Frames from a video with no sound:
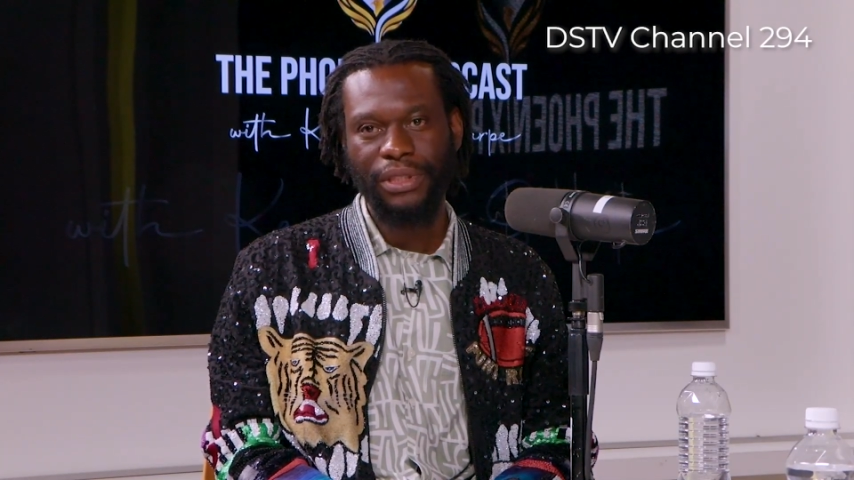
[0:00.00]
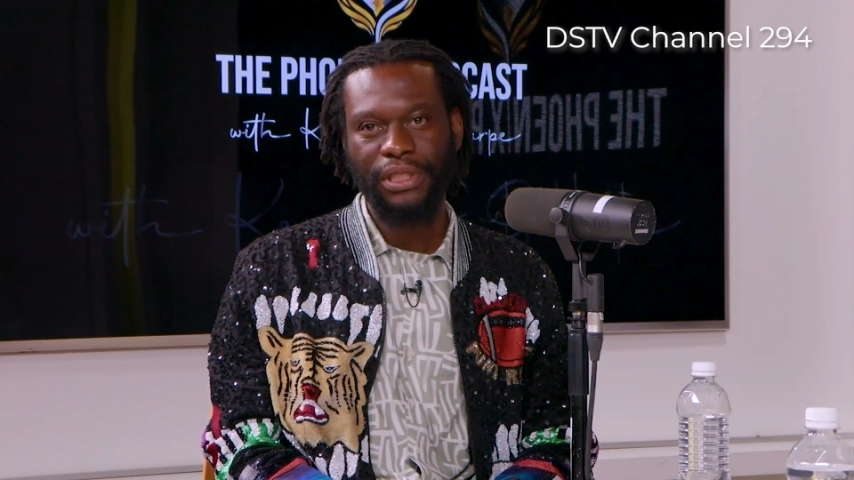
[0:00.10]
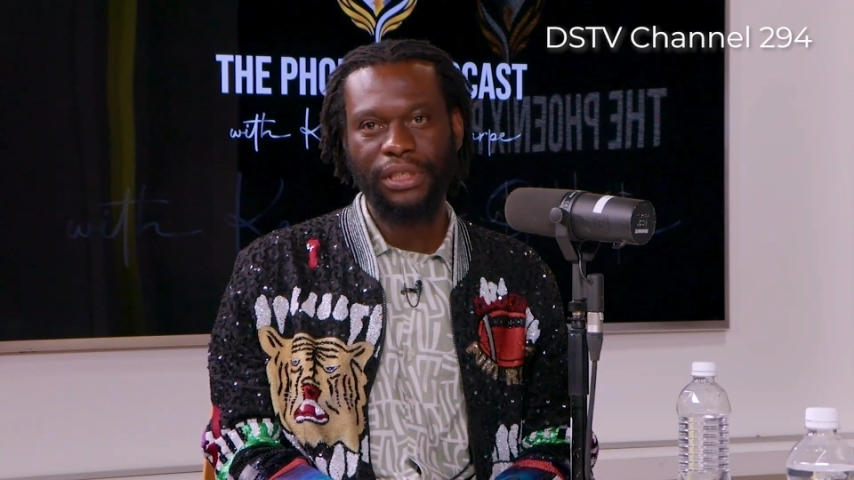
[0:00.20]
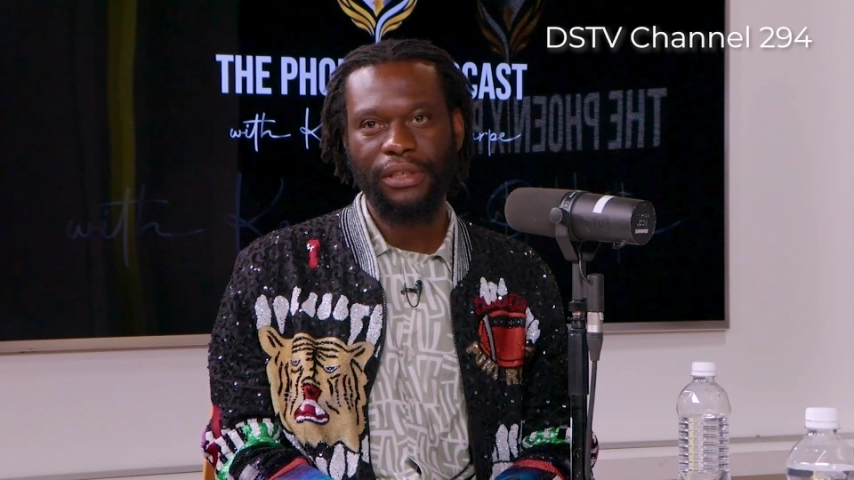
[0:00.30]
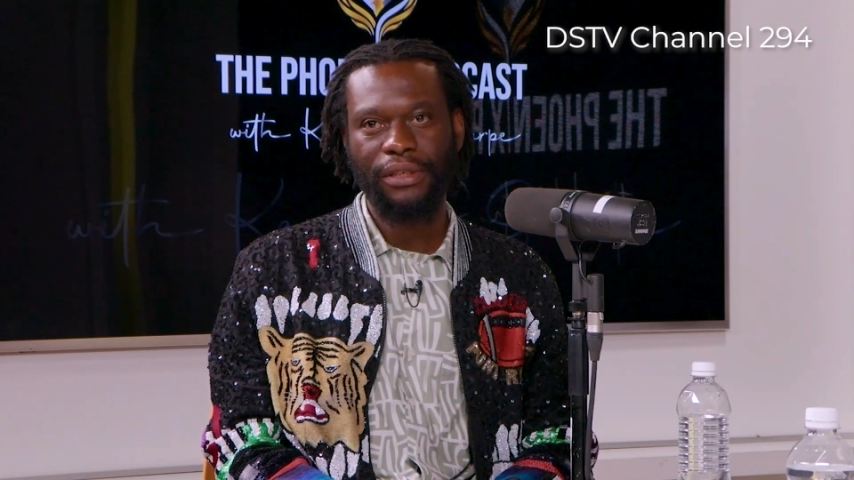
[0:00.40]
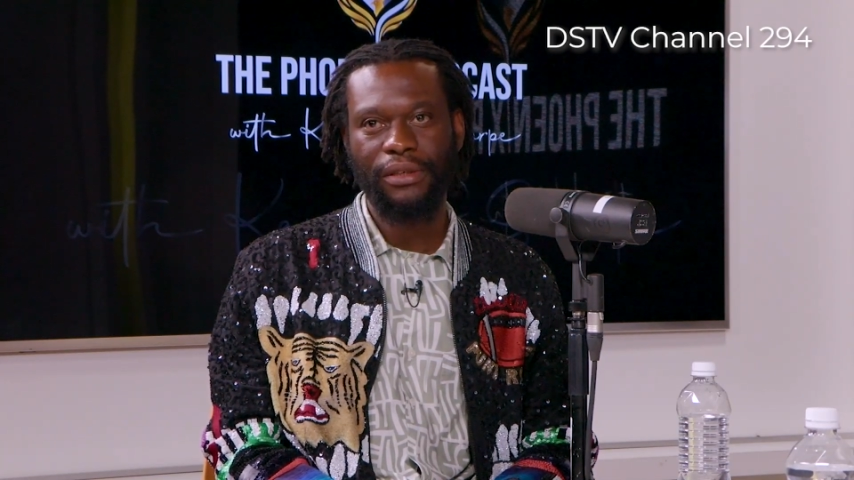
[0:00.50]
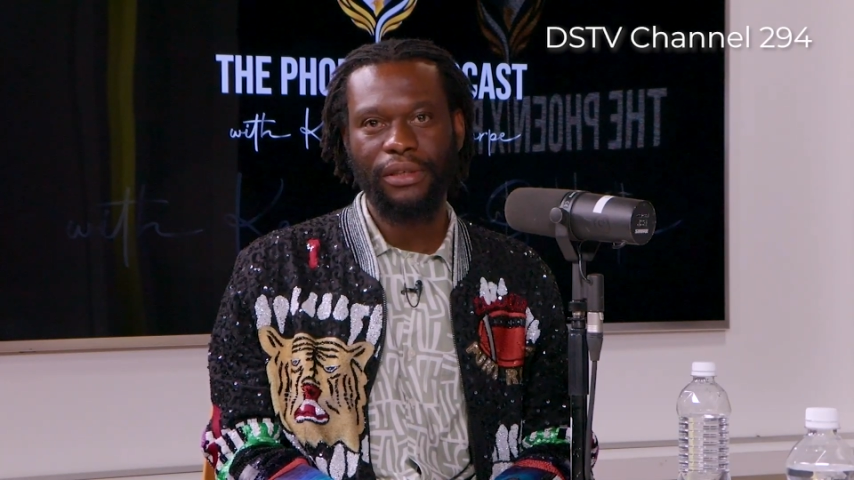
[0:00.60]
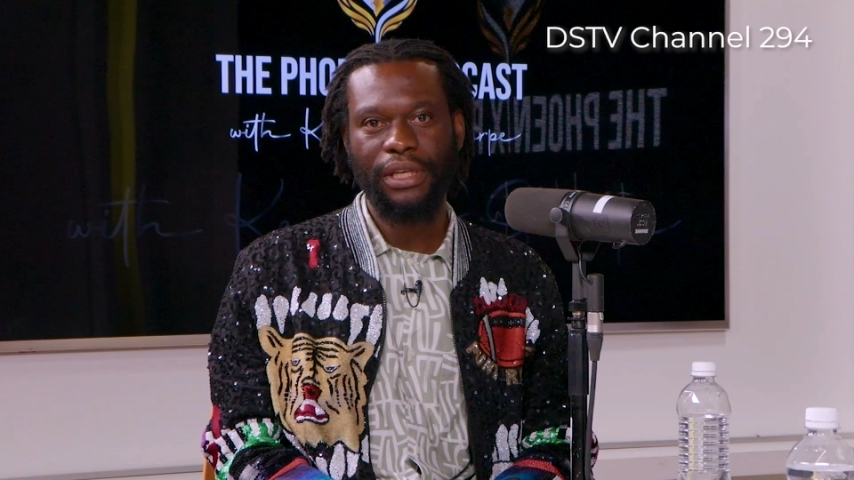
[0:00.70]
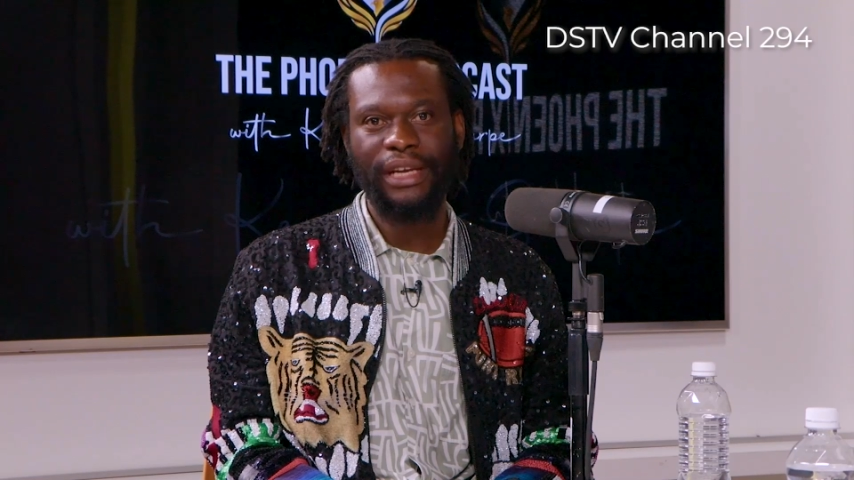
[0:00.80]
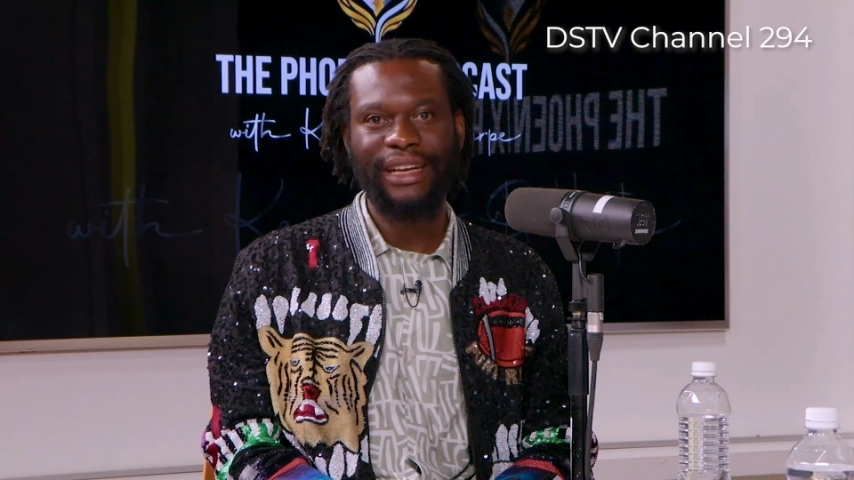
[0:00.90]

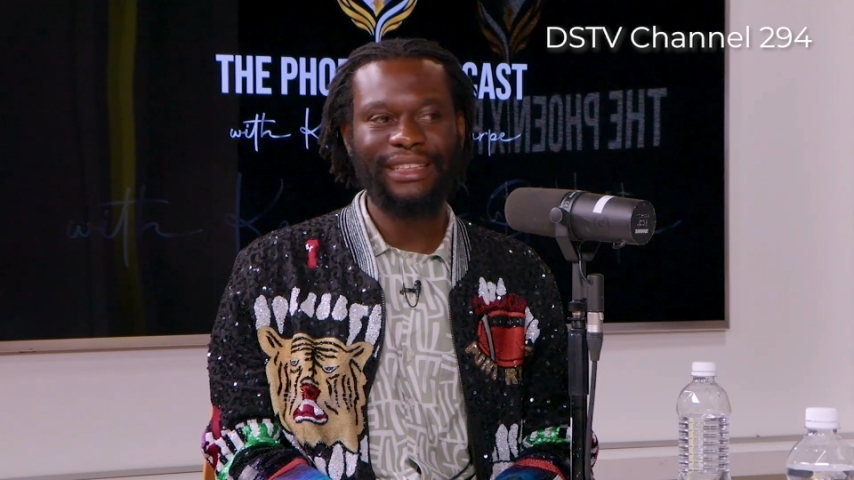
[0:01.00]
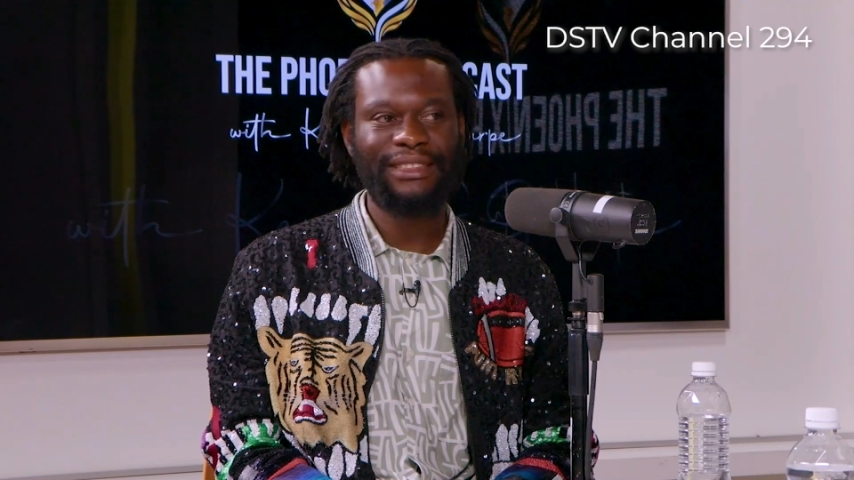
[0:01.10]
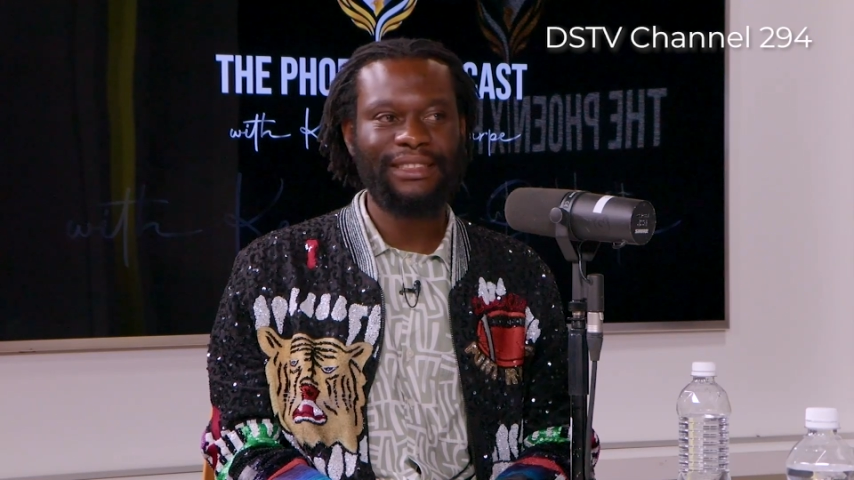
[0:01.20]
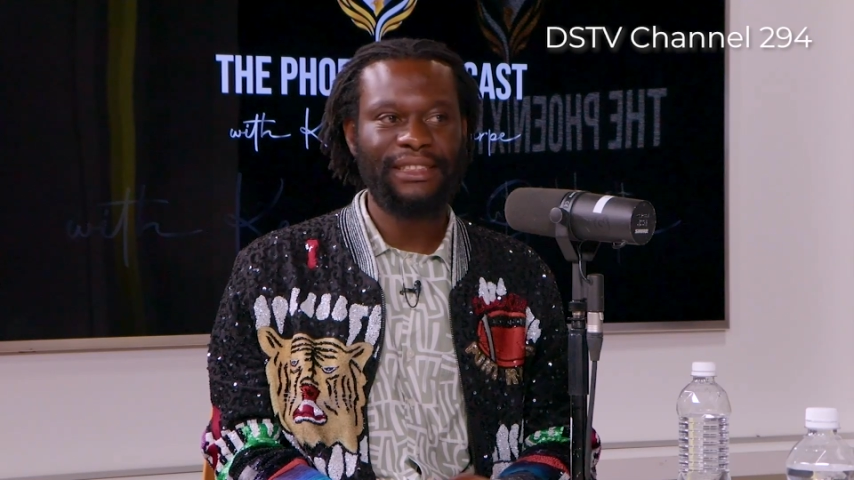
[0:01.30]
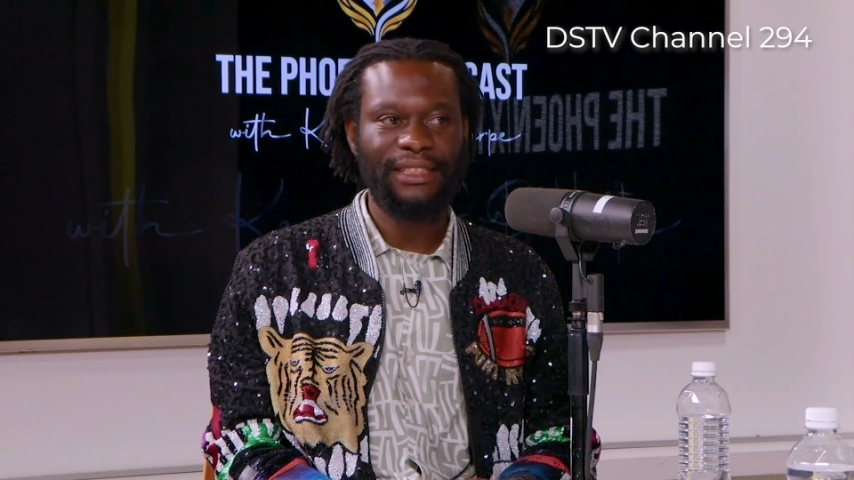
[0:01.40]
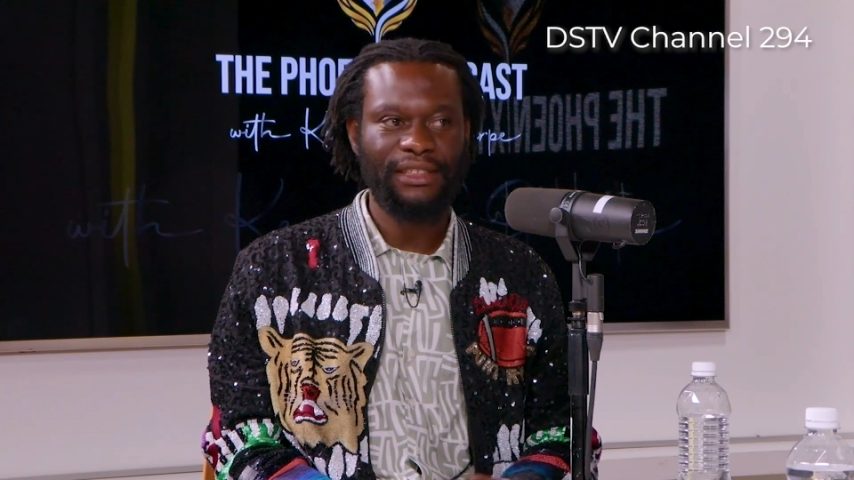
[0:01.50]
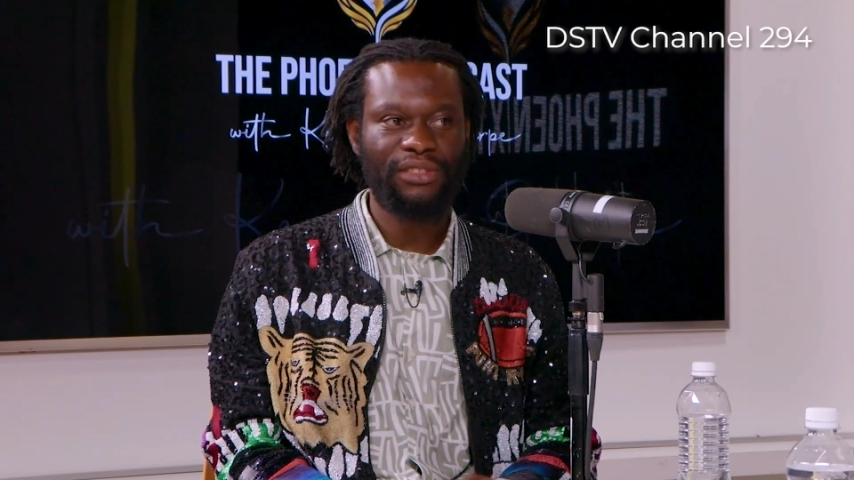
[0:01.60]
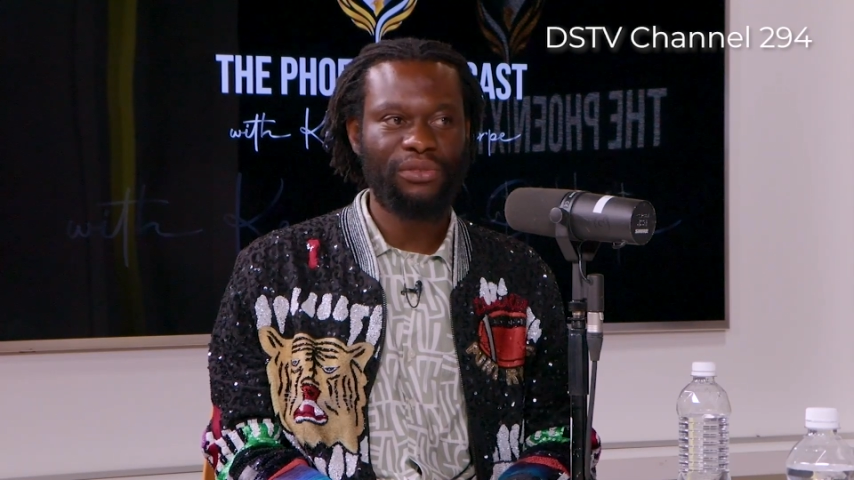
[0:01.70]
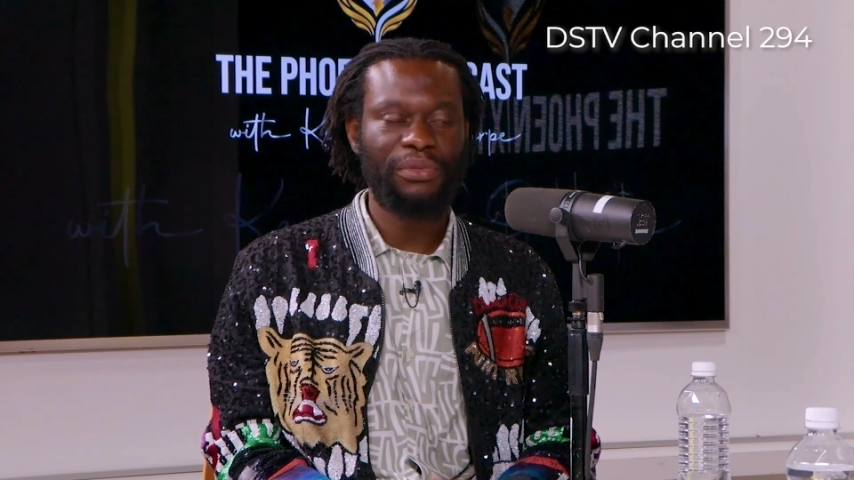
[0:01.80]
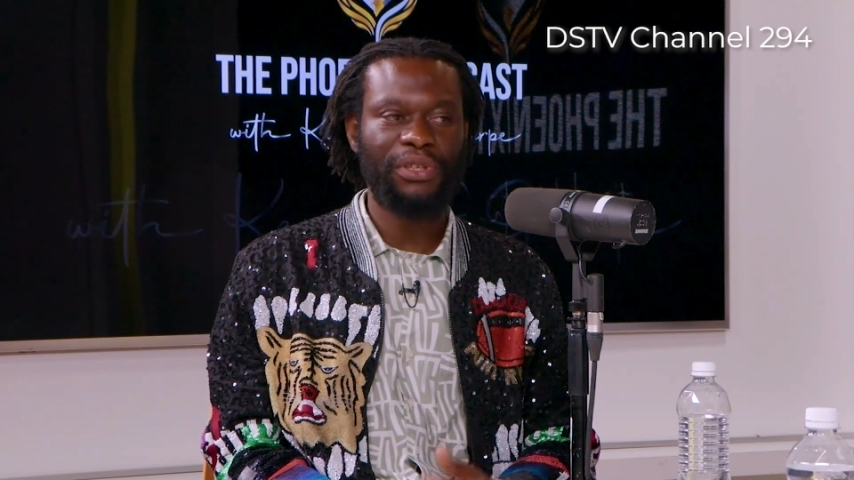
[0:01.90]

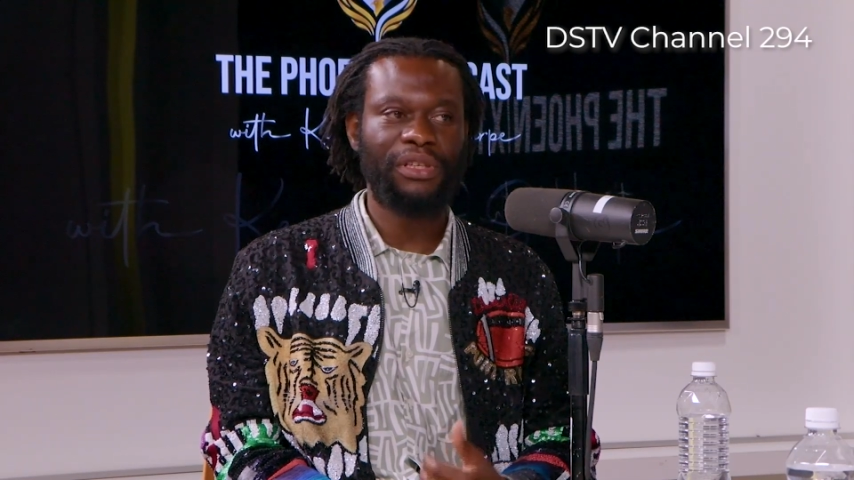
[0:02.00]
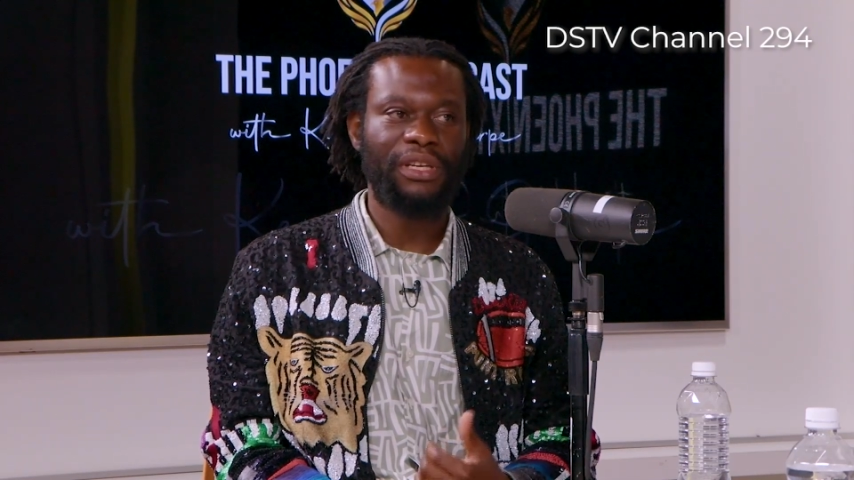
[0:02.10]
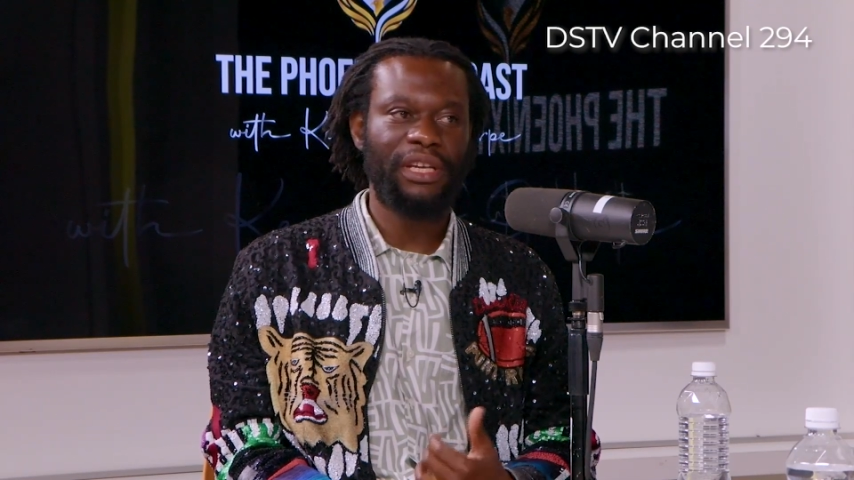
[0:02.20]
to be